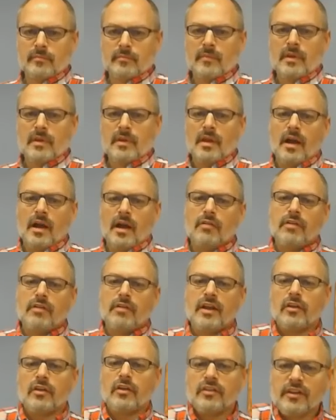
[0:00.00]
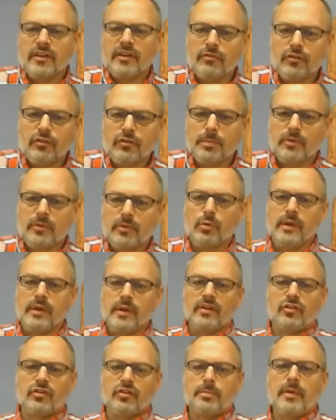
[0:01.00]
Rhaegar, the difference between a
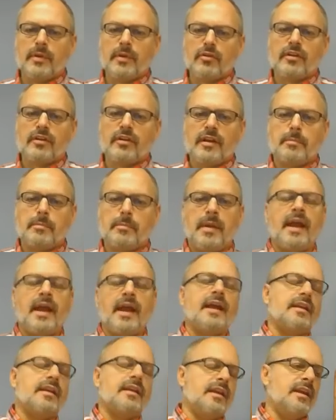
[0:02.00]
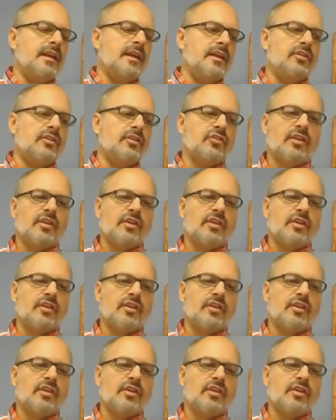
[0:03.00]
spirit and a pet is,